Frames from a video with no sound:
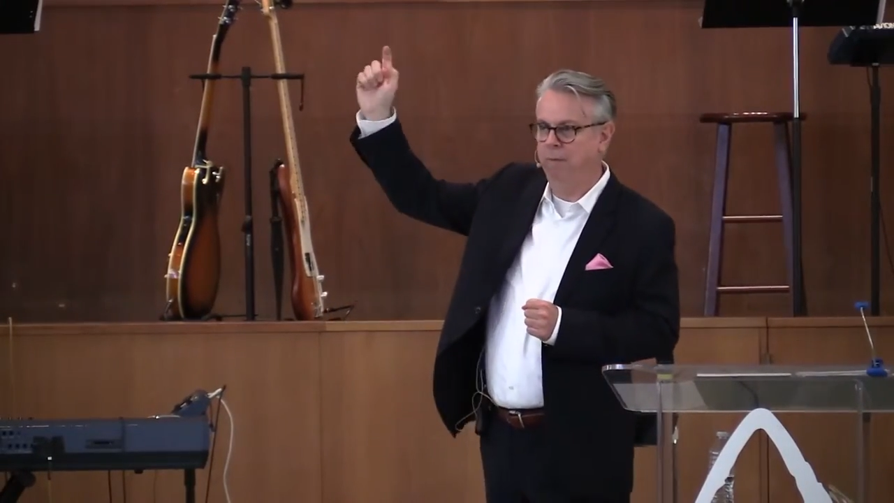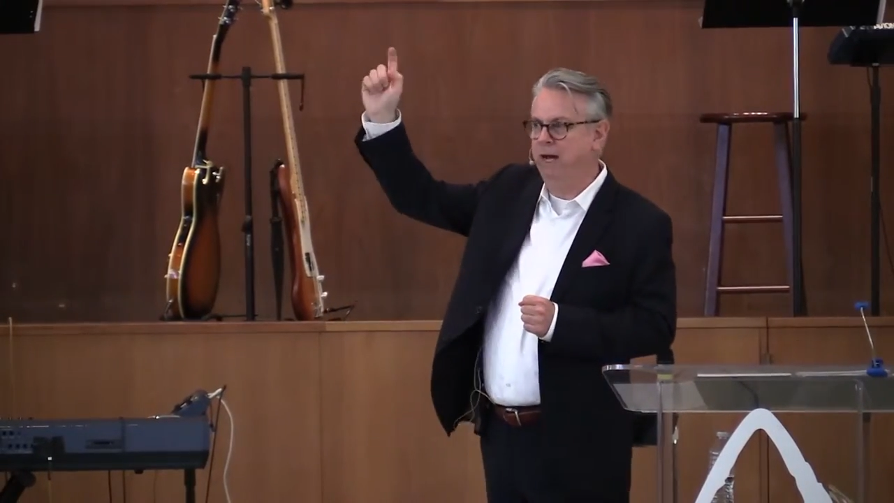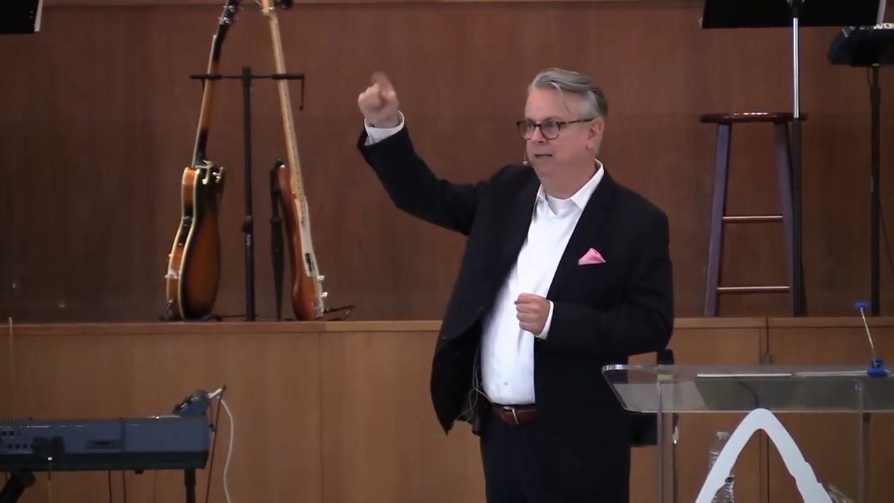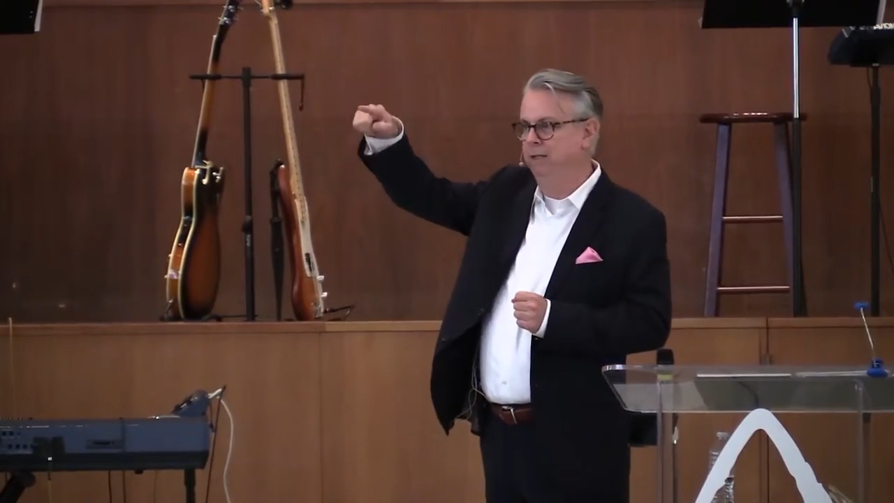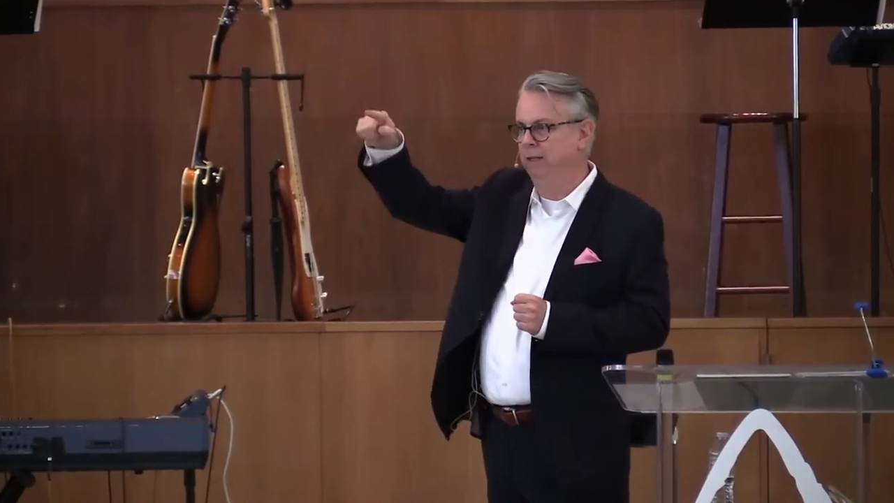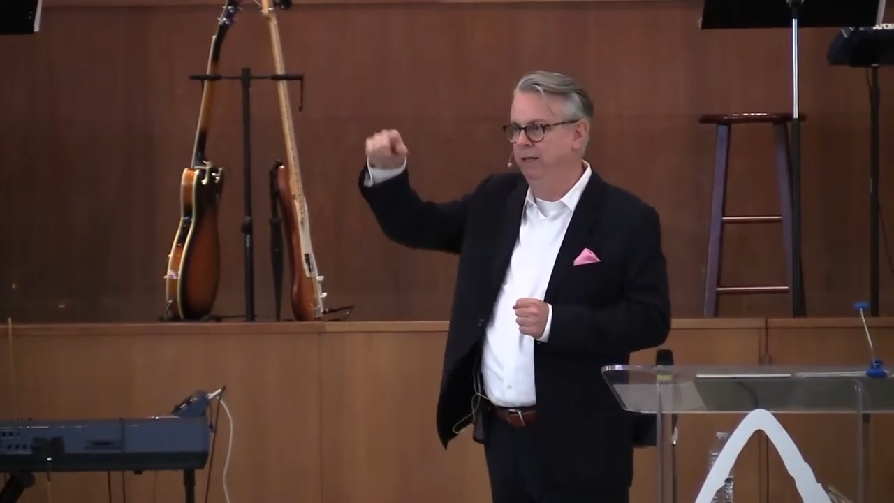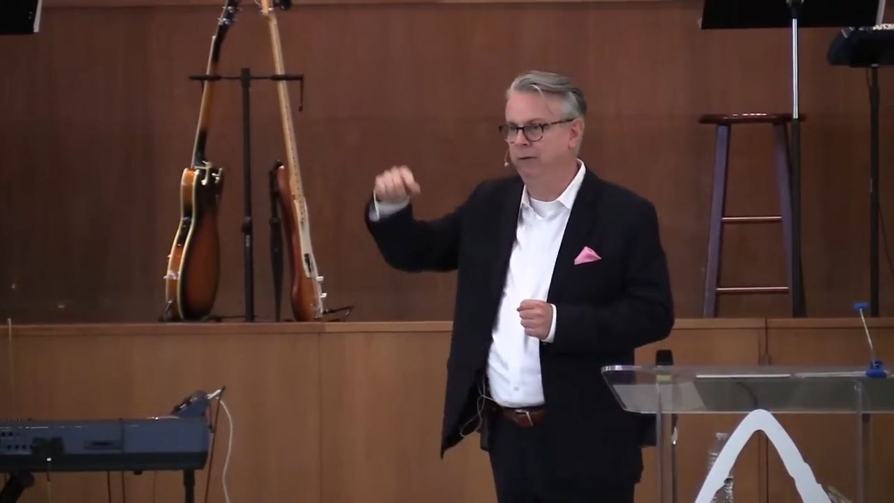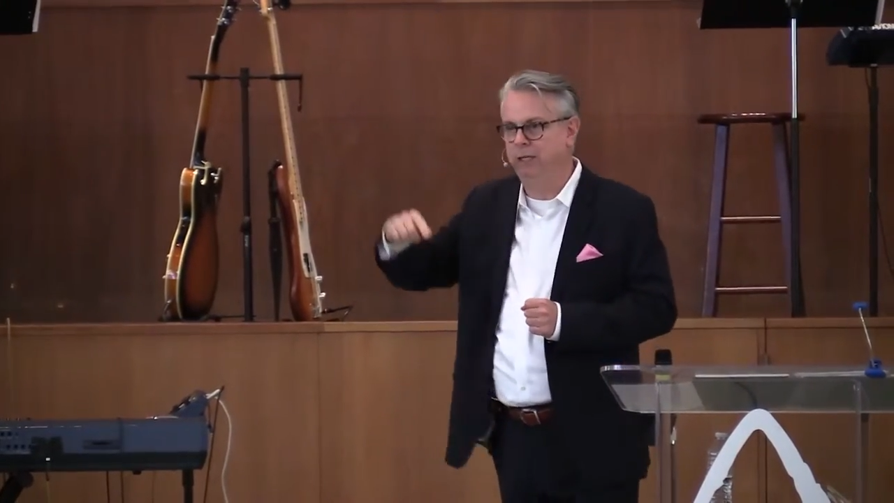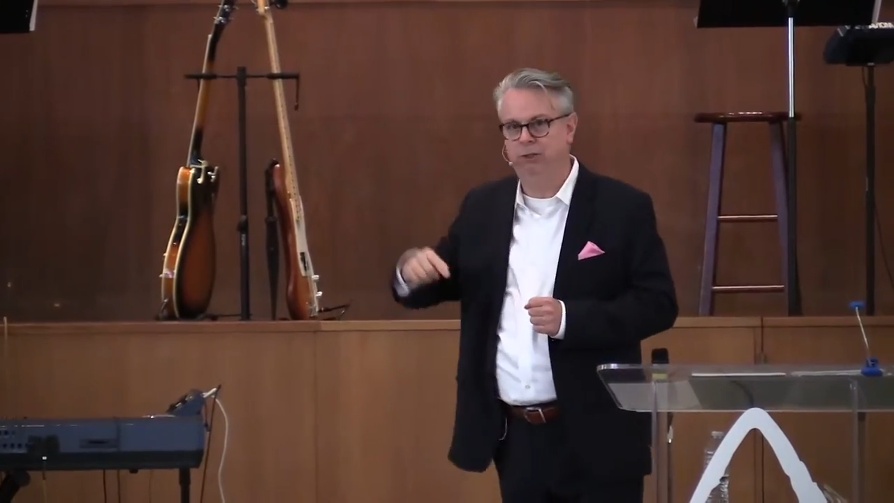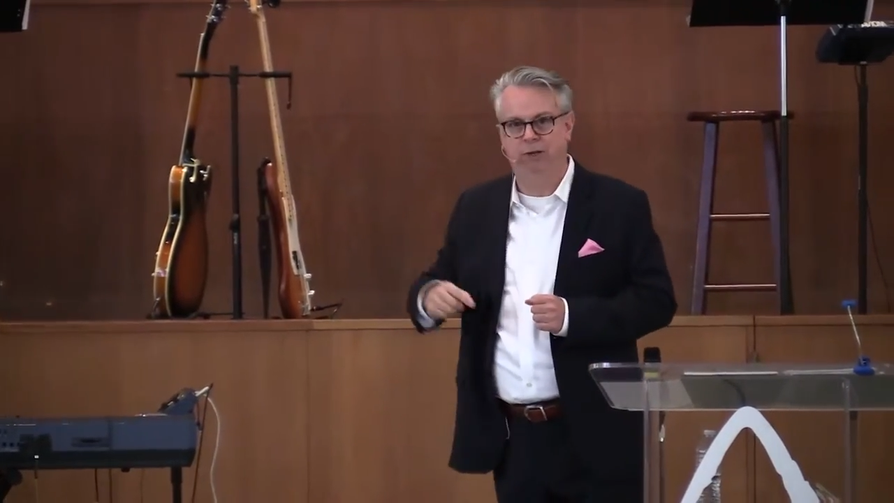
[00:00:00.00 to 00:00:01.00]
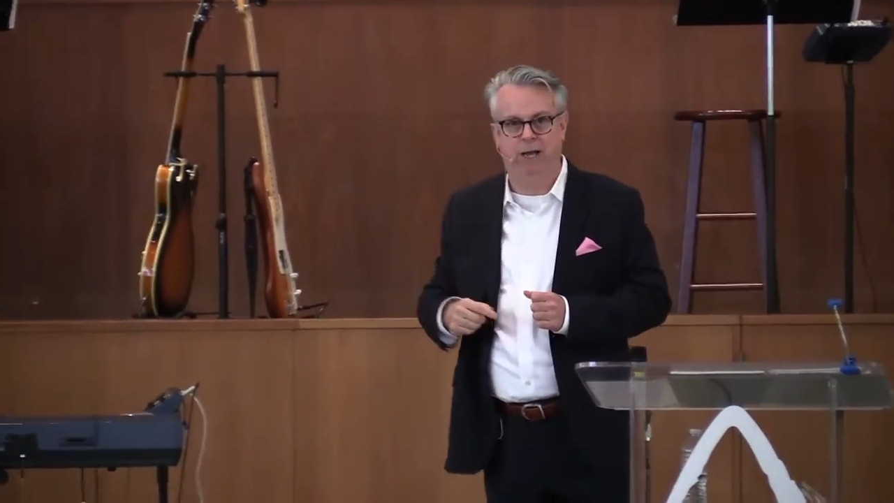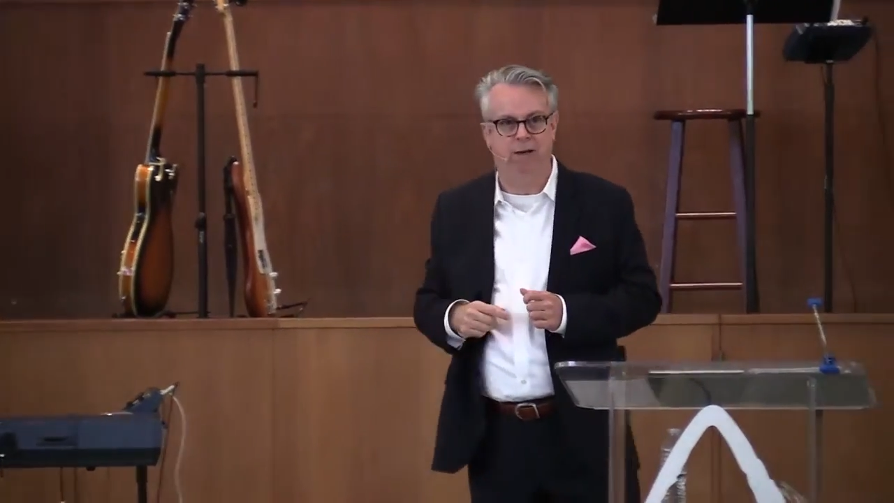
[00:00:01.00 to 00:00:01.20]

I might have delivered at your